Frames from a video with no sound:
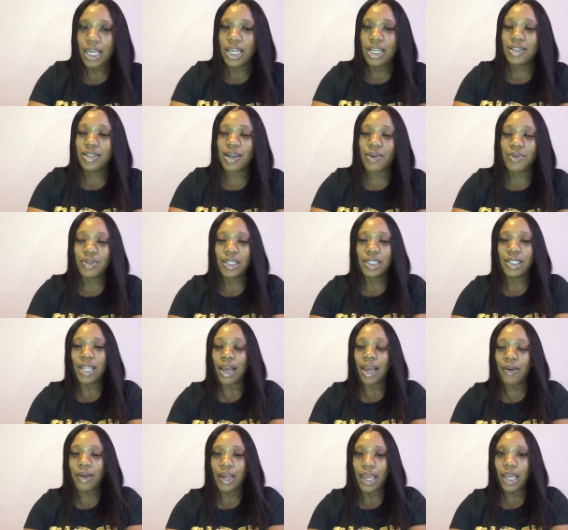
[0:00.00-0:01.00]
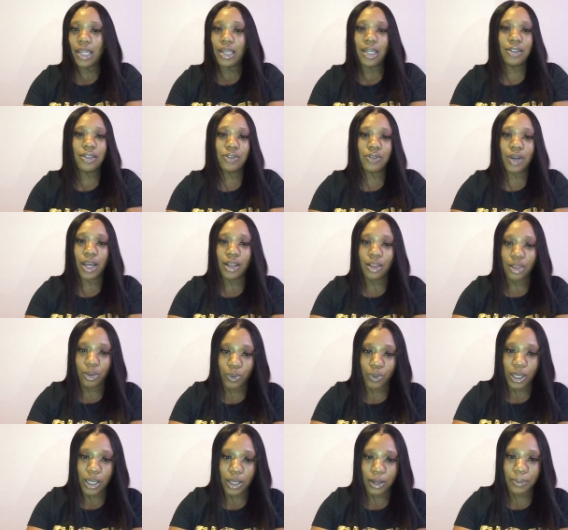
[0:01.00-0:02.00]
So I was just like, okay, that's strike
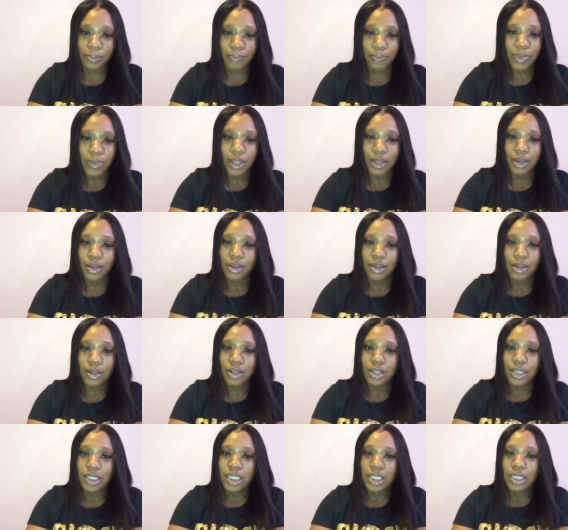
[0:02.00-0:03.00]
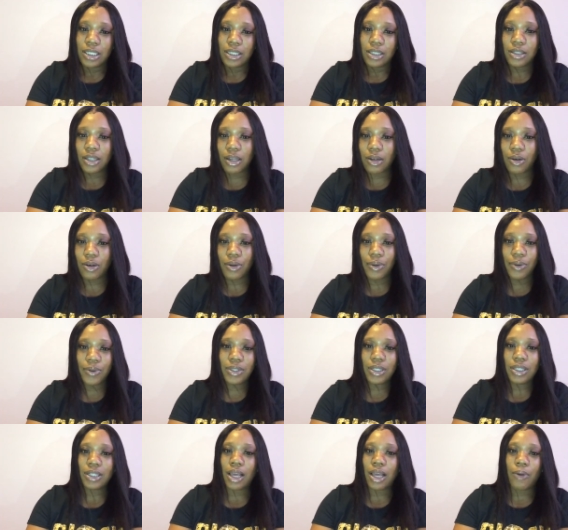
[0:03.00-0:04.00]
3. So it was
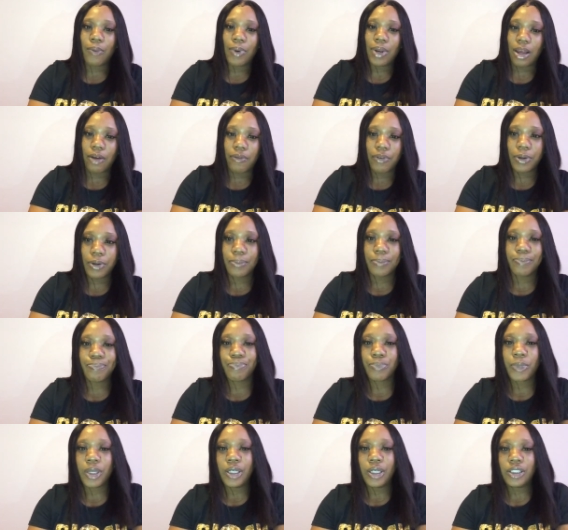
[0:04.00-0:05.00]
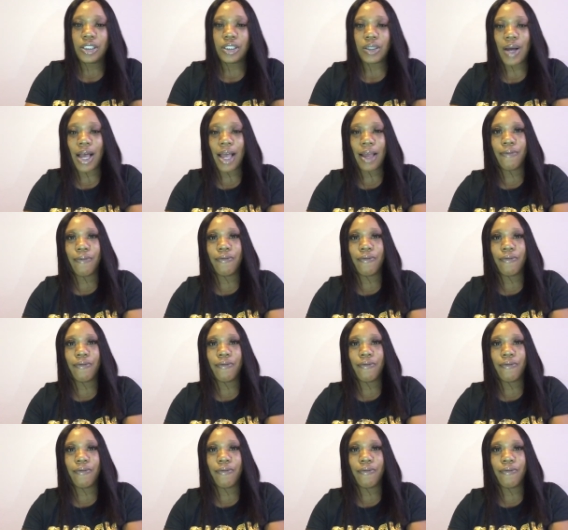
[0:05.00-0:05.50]
just like whatever. So I